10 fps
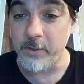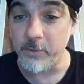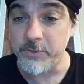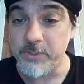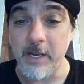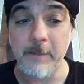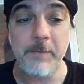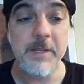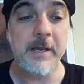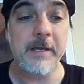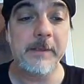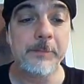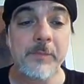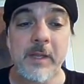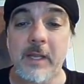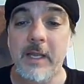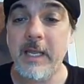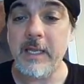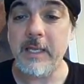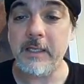the way it looks in IPA.
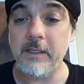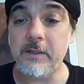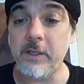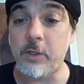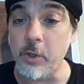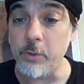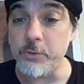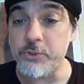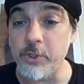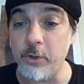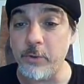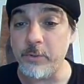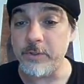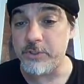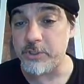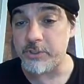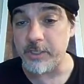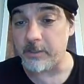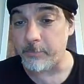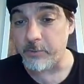And the closed O is just
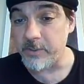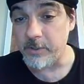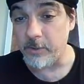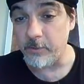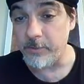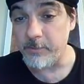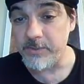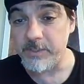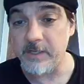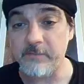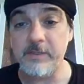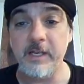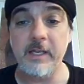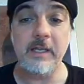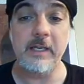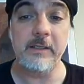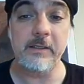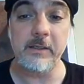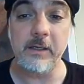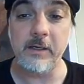like the printed O that we see every day.
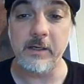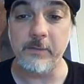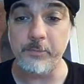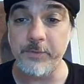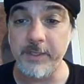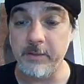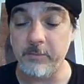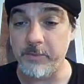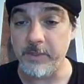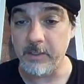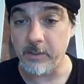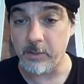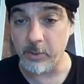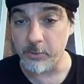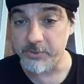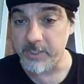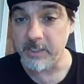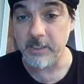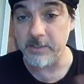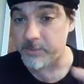And the closed
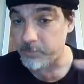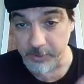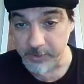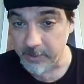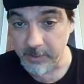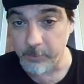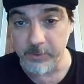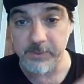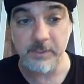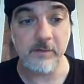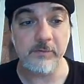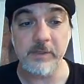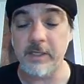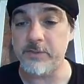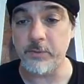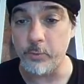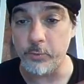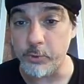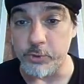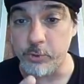E is printed E we see every day. So
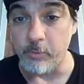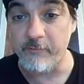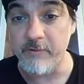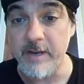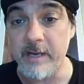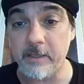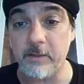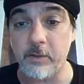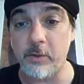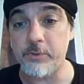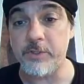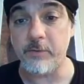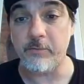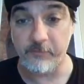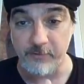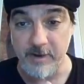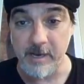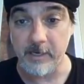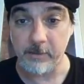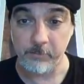those two are phonetic. The closed, they're
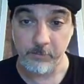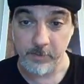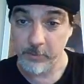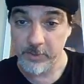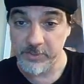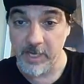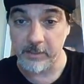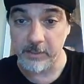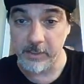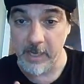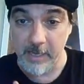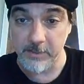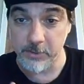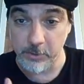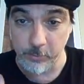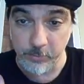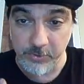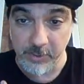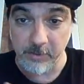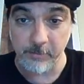phonetic. They're exactly as you
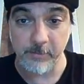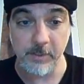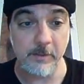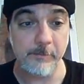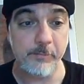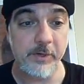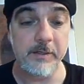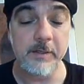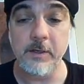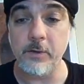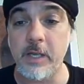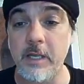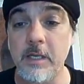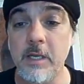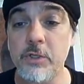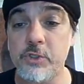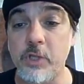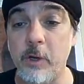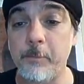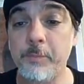see them in the print. Okay?
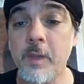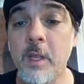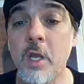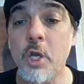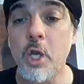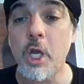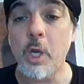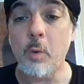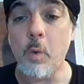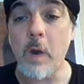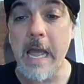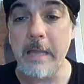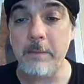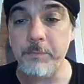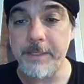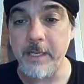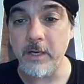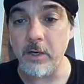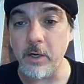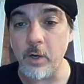So
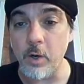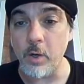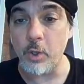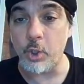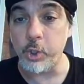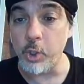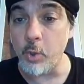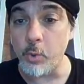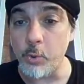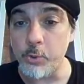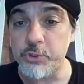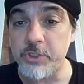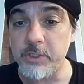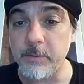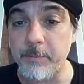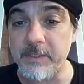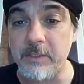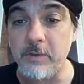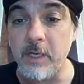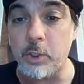they're closed, but
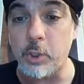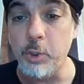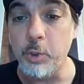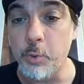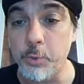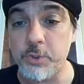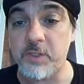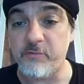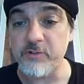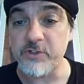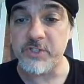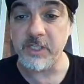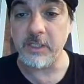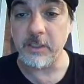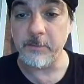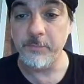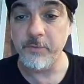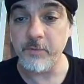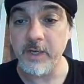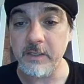they're not closed for singing.
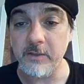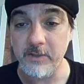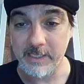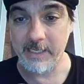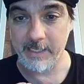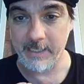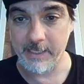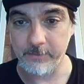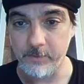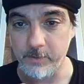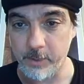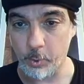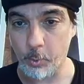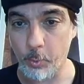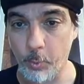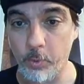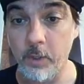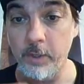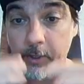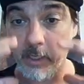Right? They're not A. They're not O.
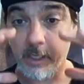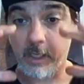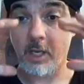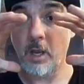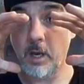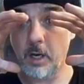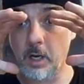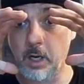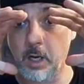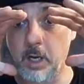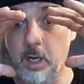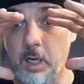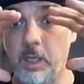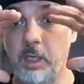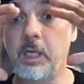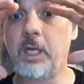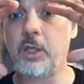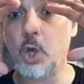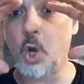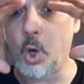They're like A
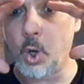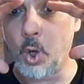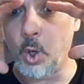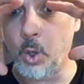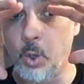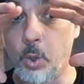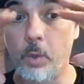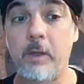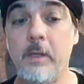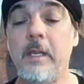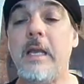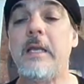and O.